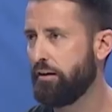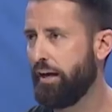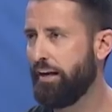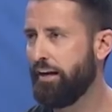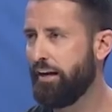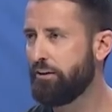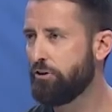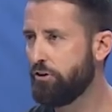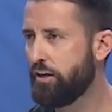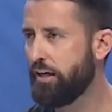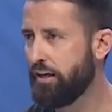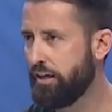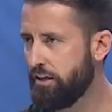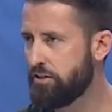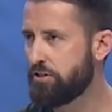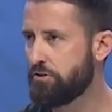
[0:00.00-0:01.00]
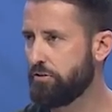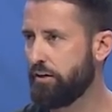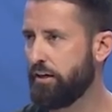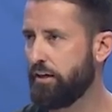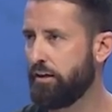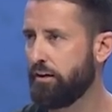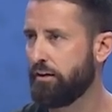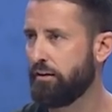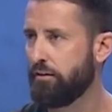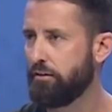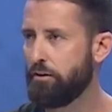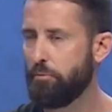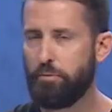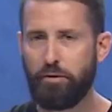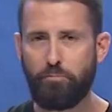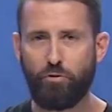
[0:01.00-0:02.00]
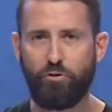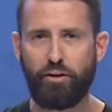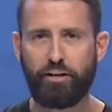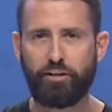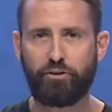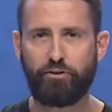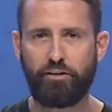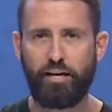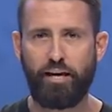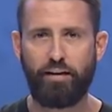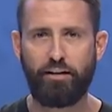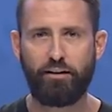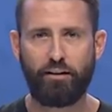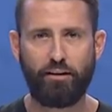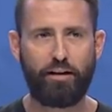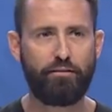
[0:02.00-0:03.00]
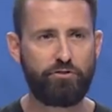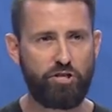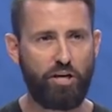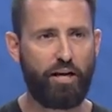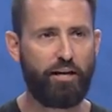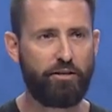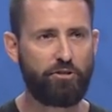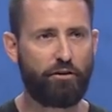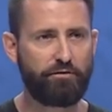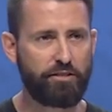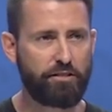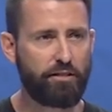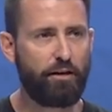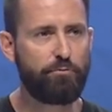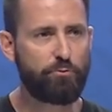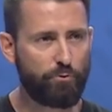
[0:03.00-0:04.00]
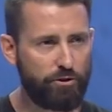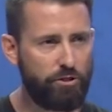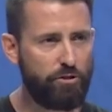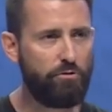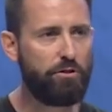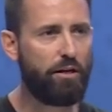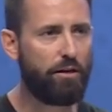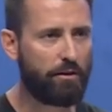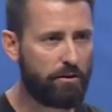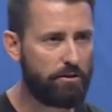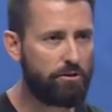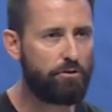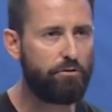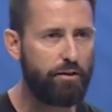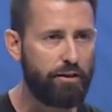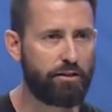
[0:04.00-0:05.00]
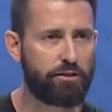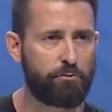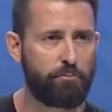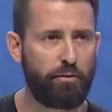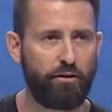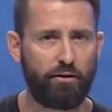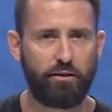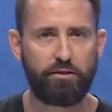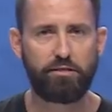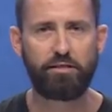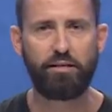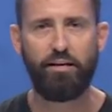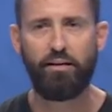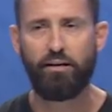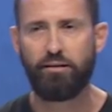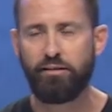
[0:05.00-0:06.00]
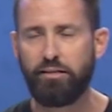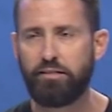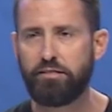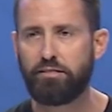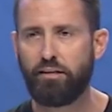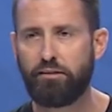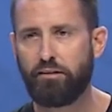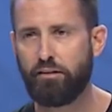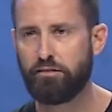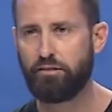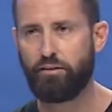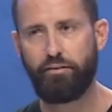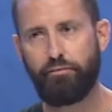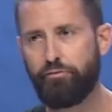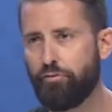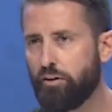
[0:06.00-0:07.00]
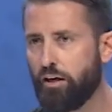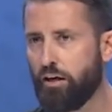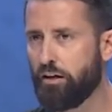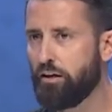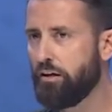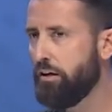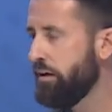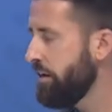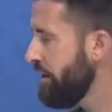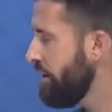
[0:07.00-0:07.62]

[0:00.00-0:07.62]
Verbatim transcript: And, and look at history. The people that create a lot of change, oftentimes we're too young and too inexperienced. And then he said this, I'll never forget it.